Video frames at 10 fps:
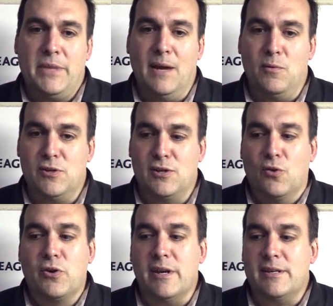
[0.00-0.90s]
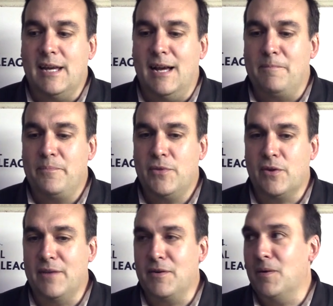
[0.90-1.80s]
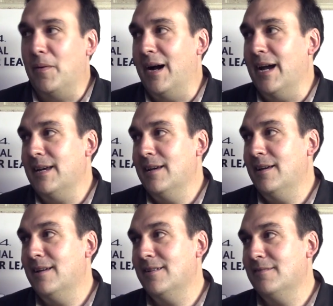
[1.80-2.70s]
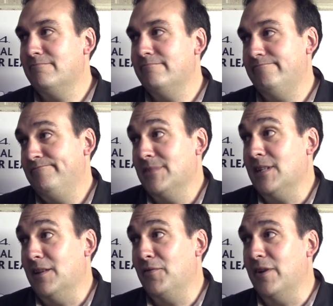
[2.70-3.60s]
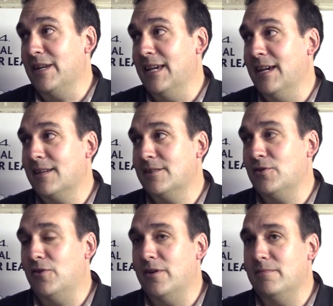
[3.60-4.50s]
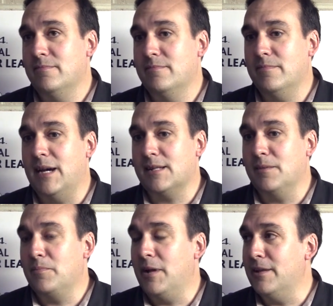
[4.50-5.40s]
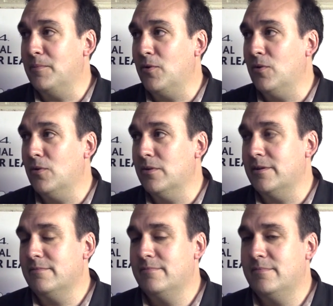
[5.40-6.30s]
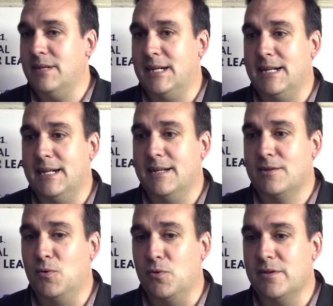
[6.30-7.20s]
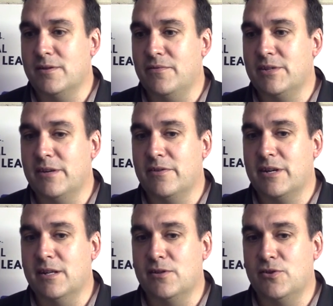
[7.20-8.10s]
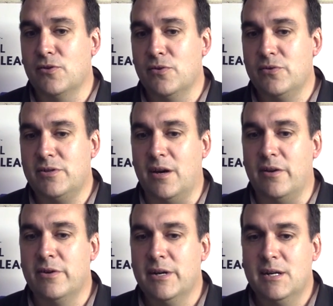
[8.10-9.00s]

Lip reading: yeah, we'll just look at not giving away silly free kicks, try and make them play the ball. And corners, obviously, are a killer too. So